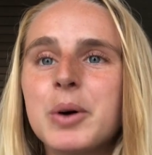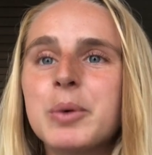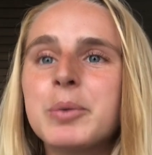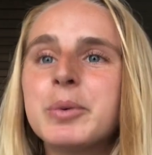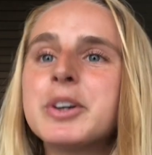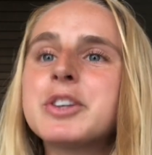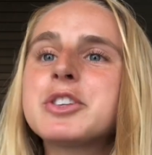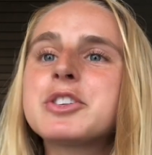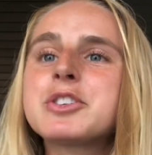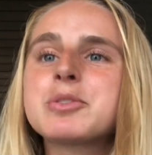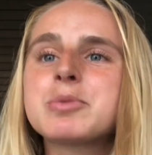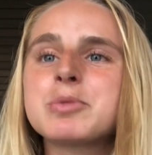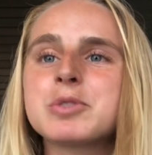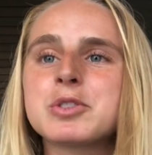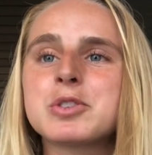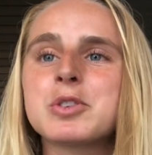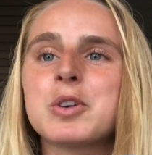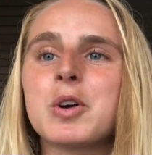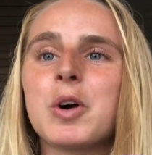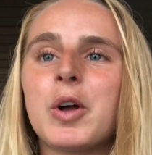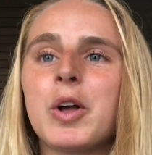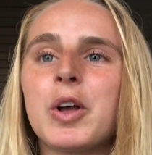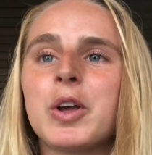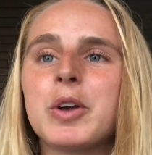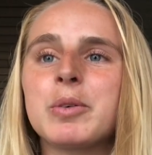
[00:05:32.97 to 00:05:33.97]
which was
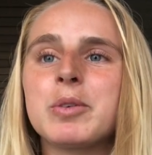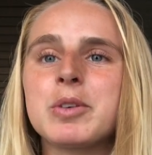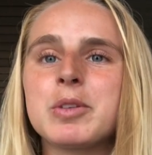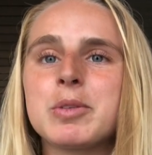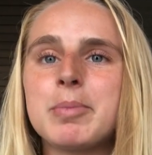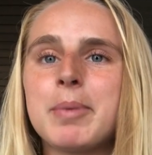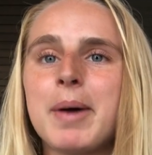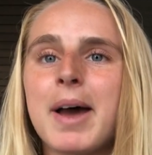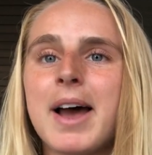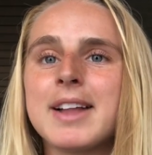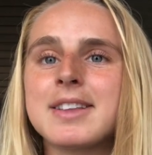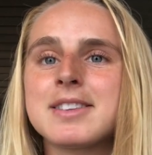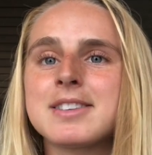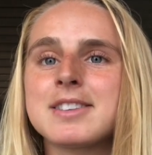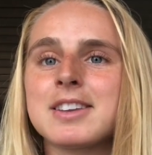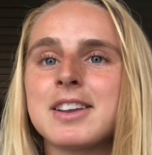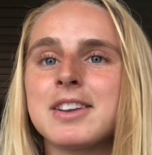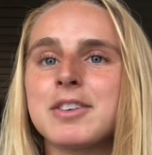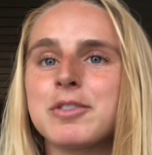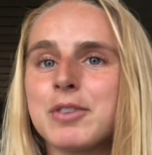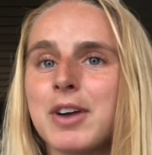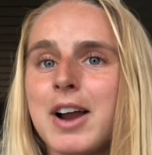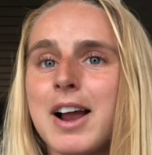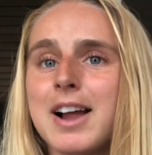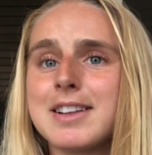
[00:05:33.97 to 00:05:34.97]
crawling with bats
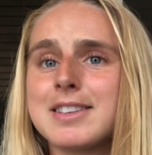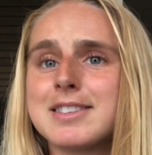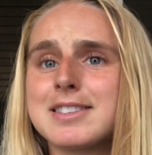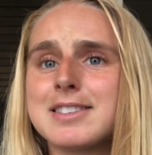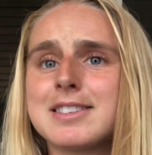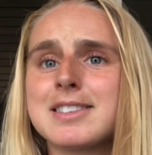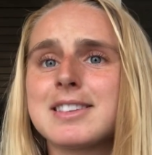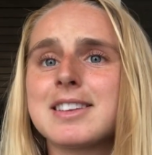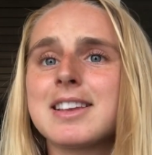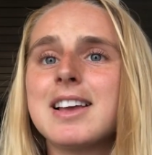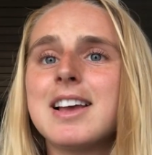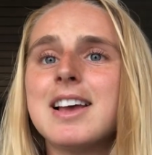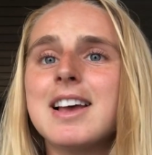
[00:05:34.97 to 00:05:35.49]
and rats.